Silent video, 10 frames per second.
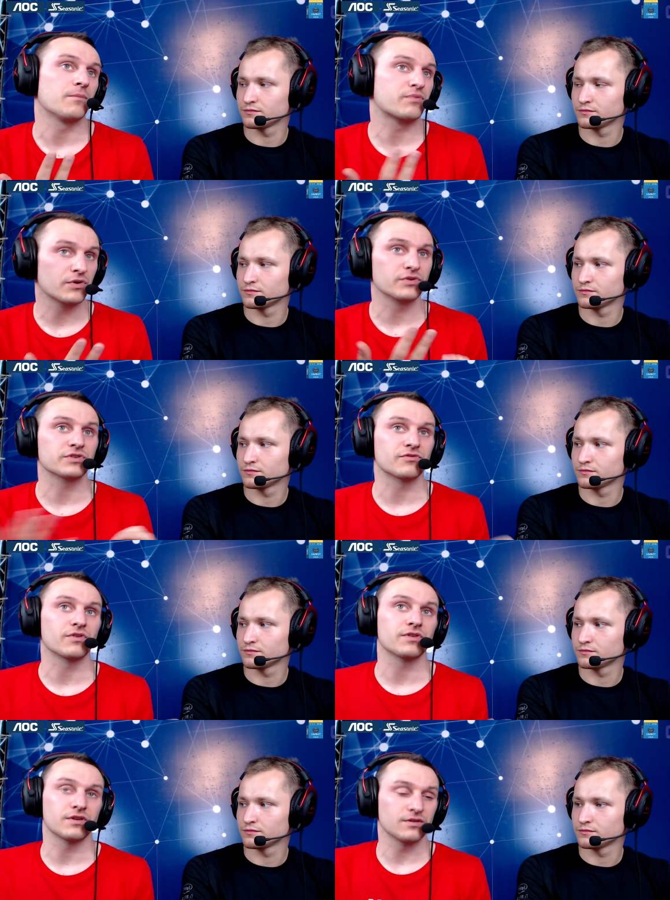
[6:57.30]
Speaker 1: uh, product
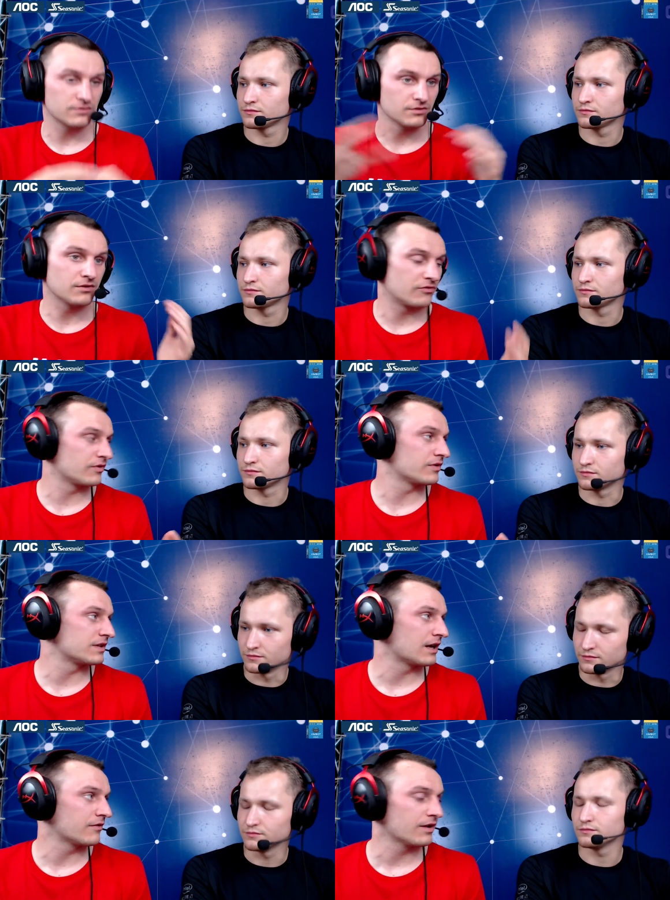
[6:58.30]
around the you know,
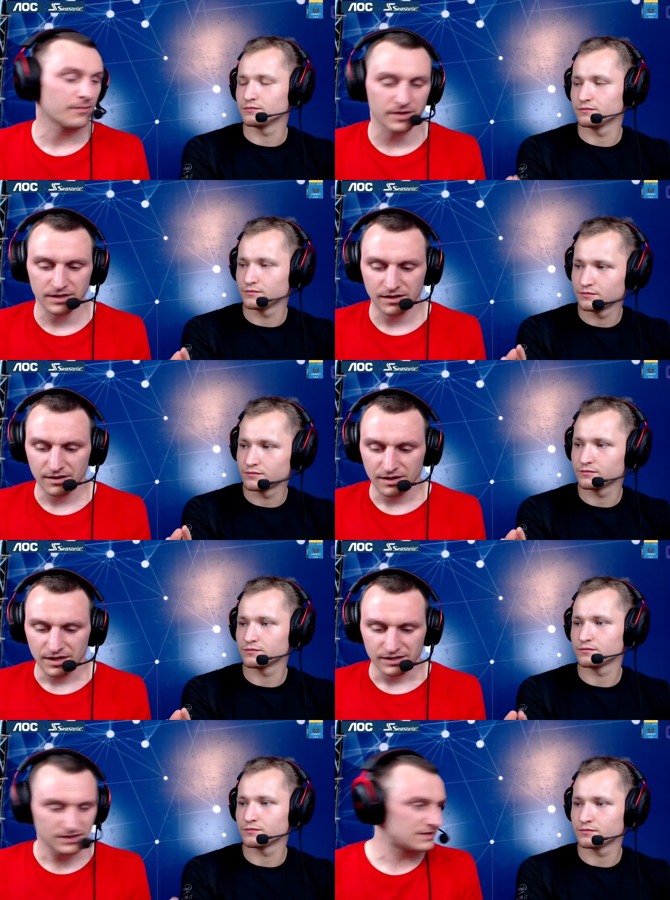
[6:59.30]
around the mm. area but
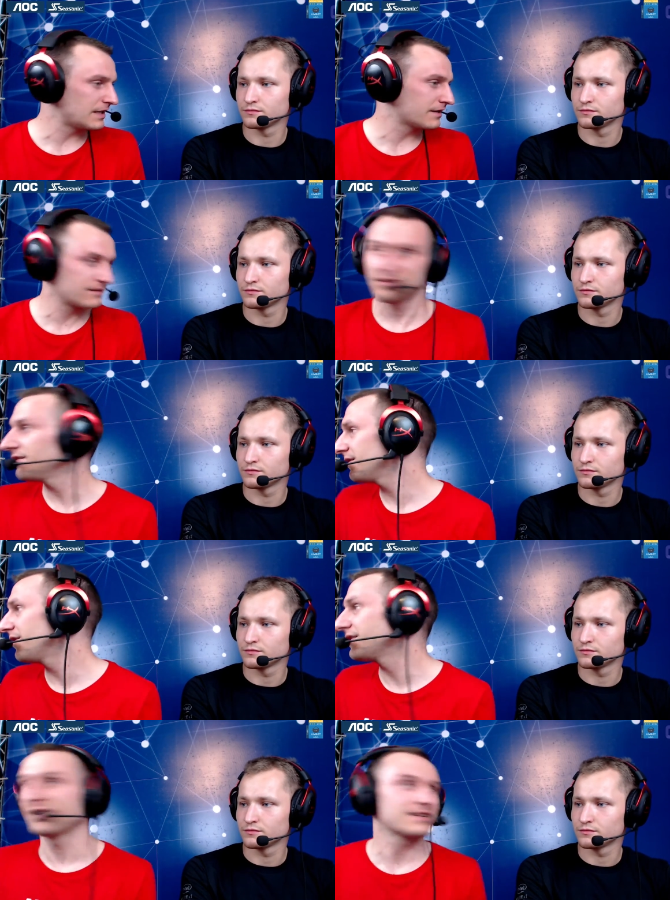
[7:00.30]
it's like oh,